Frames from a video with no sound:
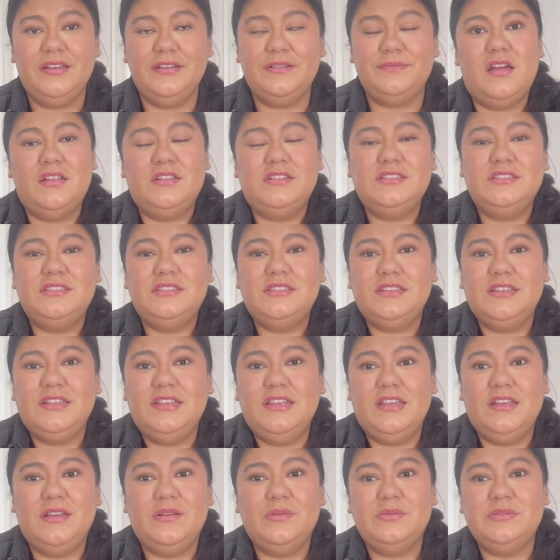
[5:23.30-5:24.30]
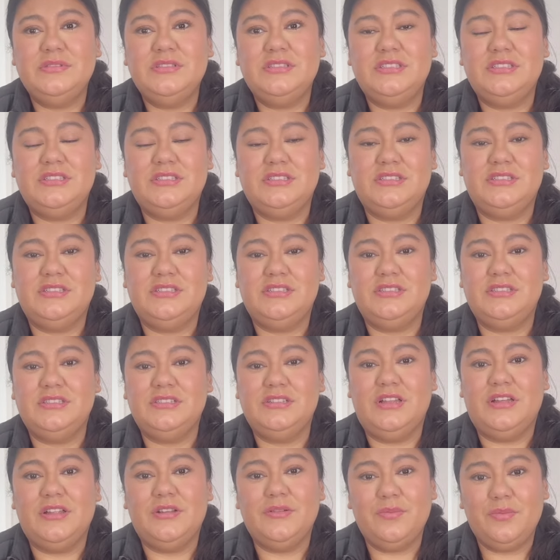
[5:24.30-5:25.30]
Honestly, it was just a
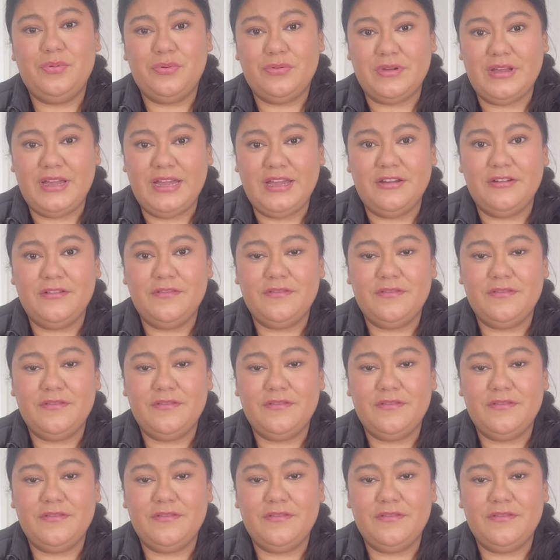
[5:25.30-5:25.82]
lot of prayer